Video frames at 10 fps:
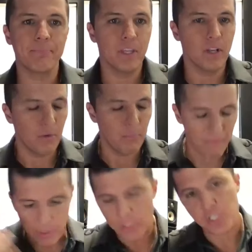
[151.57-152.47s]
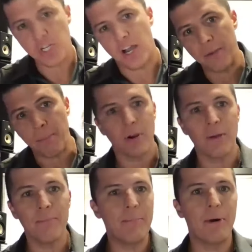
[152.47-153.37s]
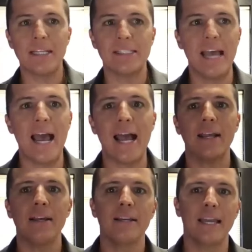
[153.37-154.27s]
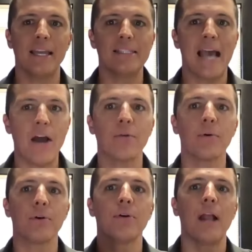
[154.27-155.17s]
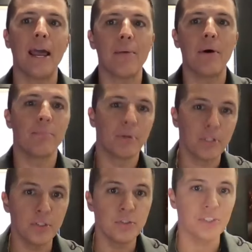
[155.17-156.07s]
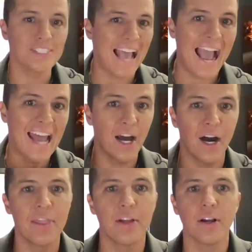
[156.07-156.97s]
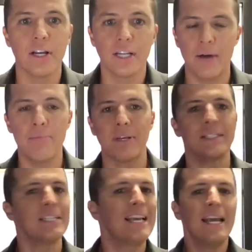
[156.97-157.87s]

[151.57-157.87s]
you know, per Sean, per my buddy Zach, is how to recruit IUL producers at other companies.